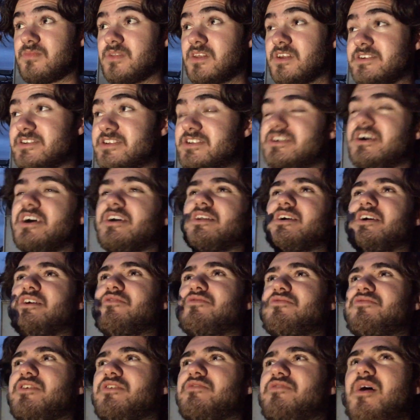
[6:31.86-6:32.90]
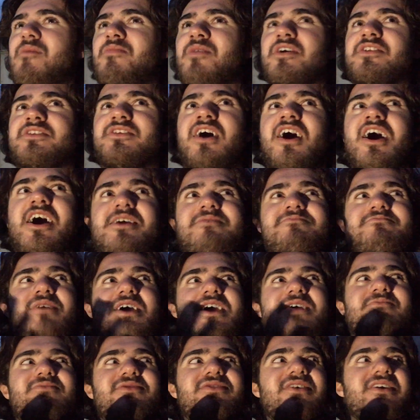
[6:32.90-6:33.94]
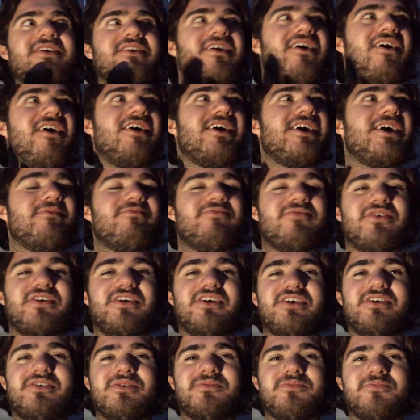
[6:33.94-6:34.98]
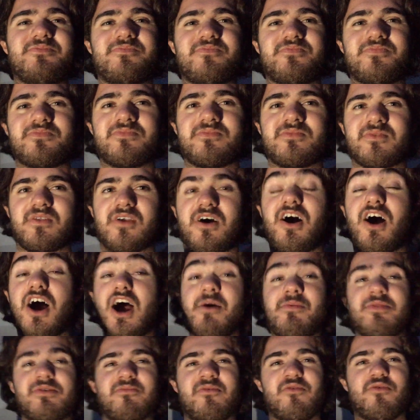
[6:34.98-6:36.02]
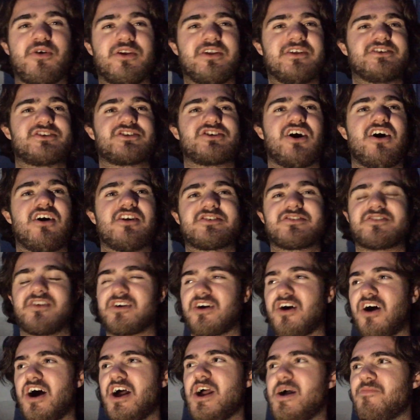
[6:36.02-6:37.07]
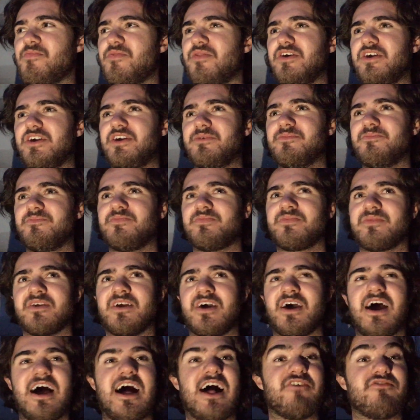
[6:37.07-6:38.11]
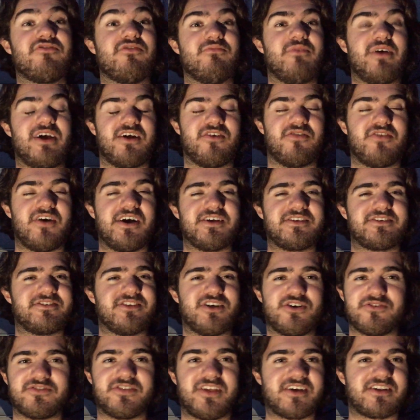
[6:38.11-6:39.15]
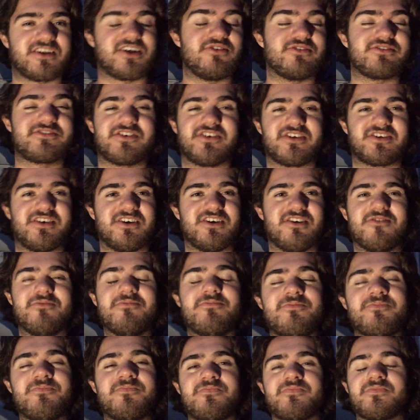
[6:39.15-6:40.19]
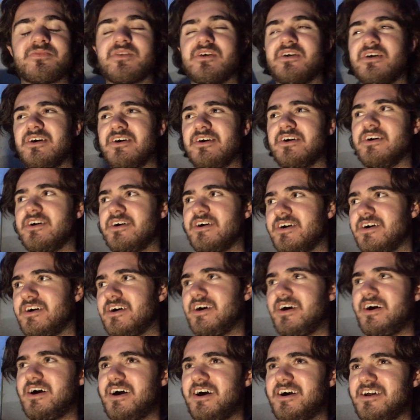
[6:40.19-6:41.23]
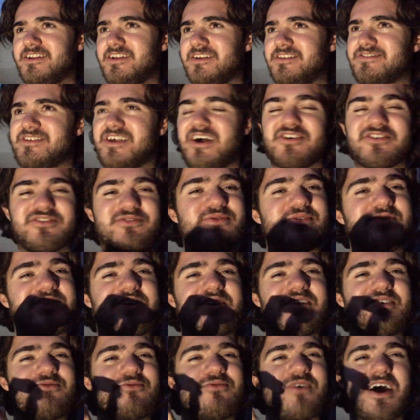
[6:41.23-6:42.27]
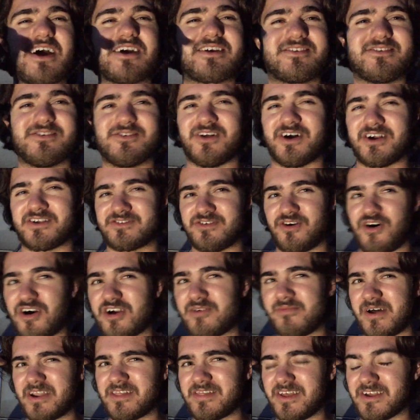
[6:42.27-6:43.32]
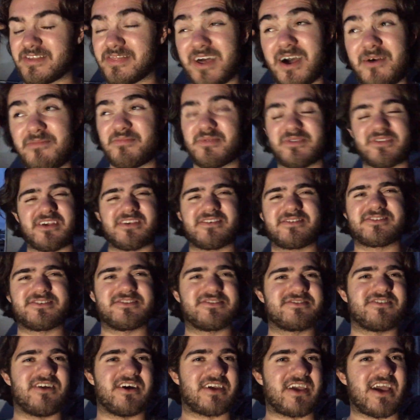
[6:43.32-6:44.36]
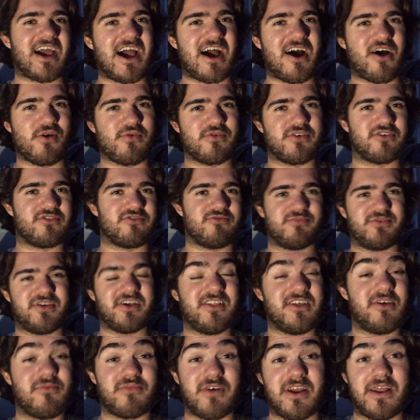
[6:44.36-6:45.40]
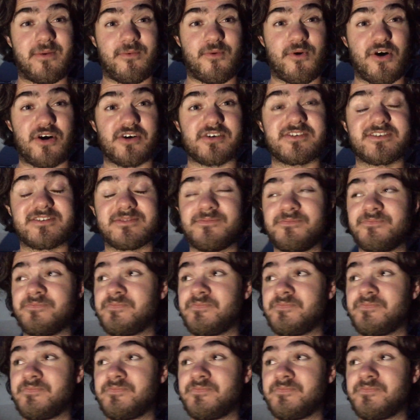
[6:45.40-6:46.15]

shit, if I'm not dying, maybe then I am the one in charge. Like, I am the alpha male that no one's gonna kill. It sounds really whack to like talk about it like that, but that's just like how your reptilian brain works.